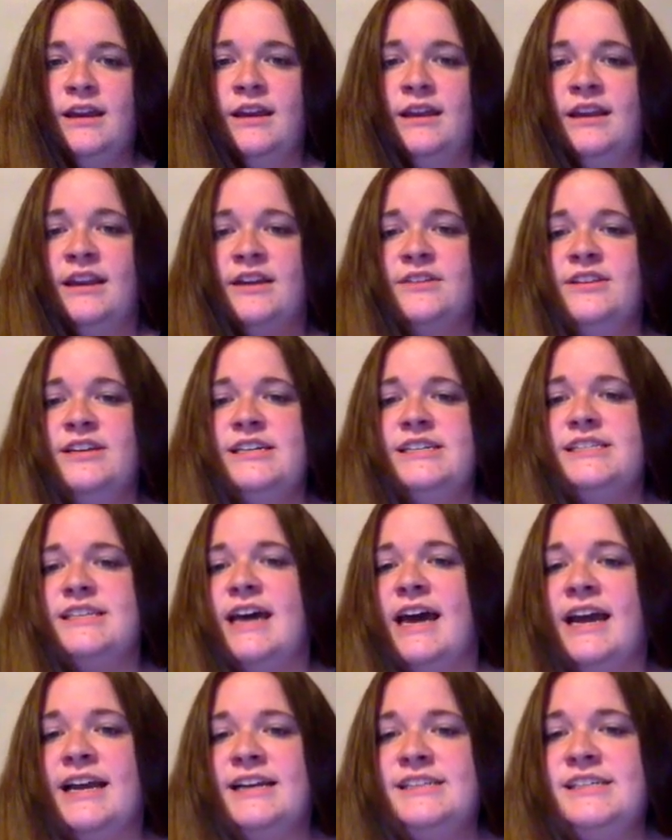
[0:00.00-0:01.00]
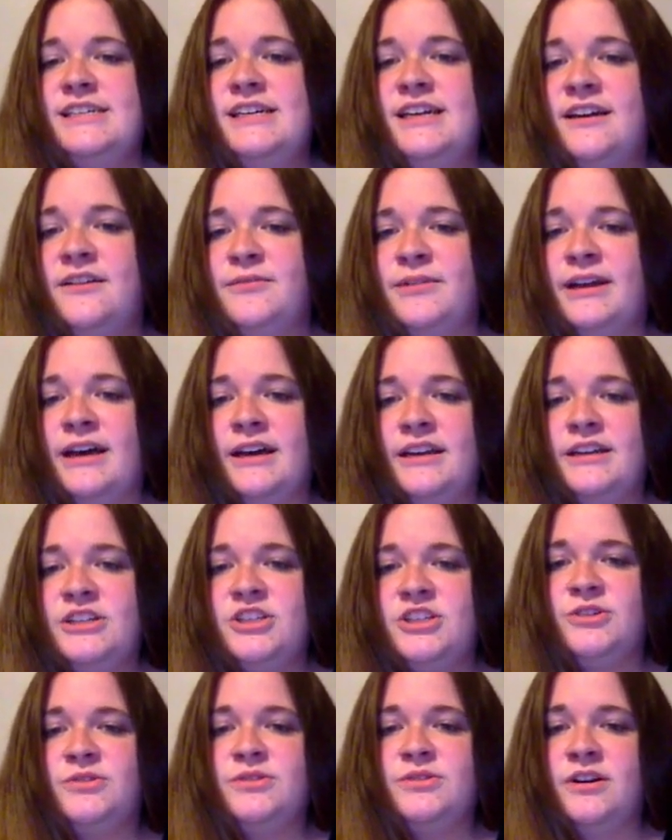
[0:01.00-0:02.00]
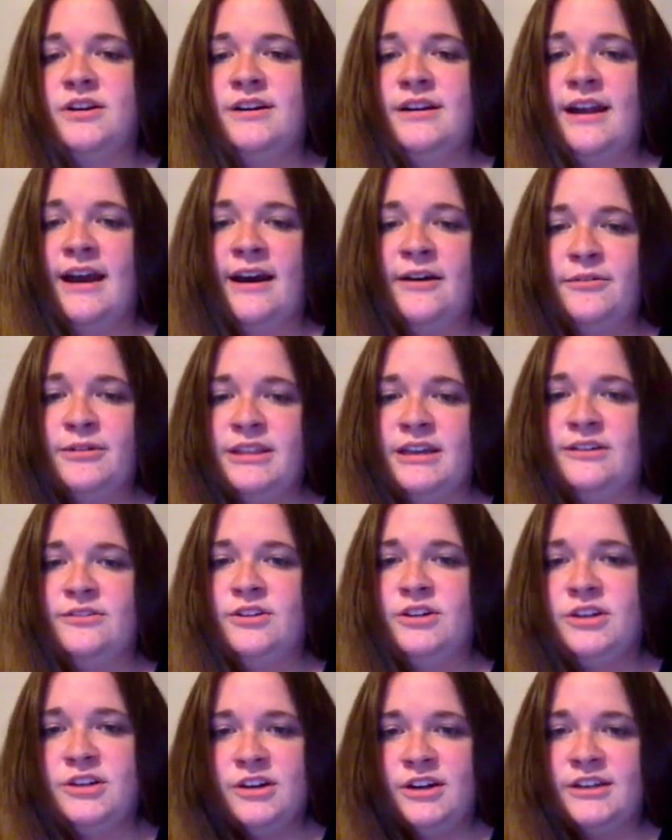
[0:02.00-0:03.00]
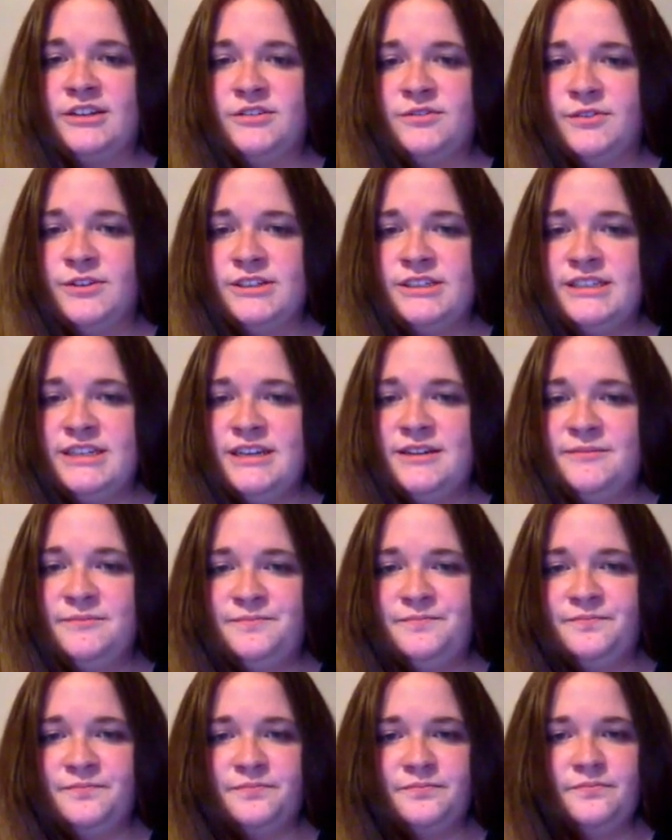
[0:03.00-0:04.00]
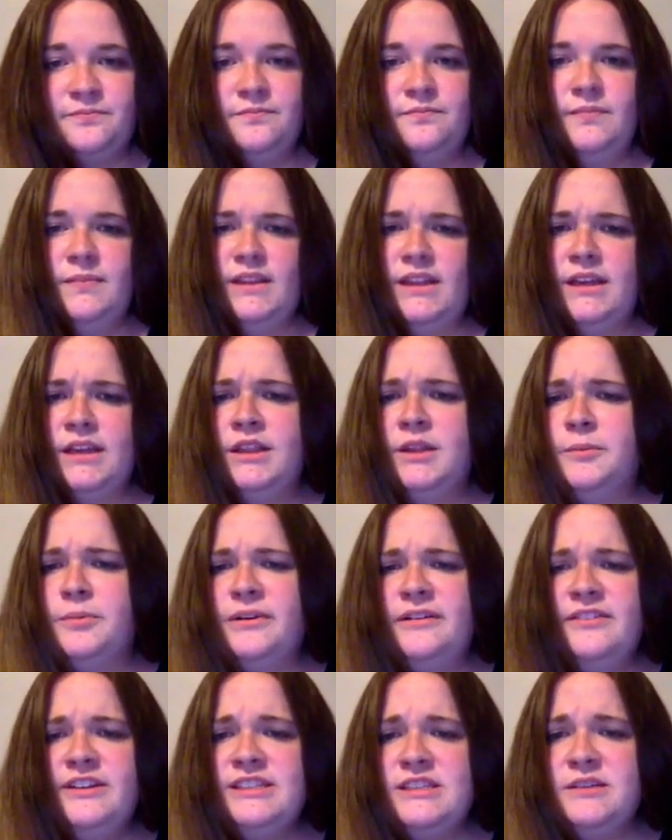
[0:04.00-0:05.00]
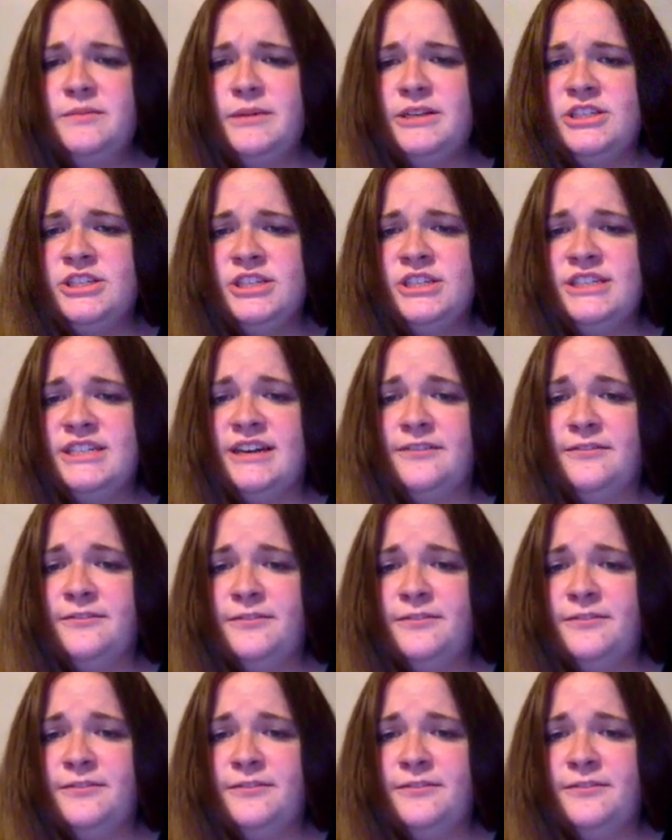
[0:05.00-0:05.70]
Now, these acting and reality shows are not without their controversy. The previously mentioned Deaf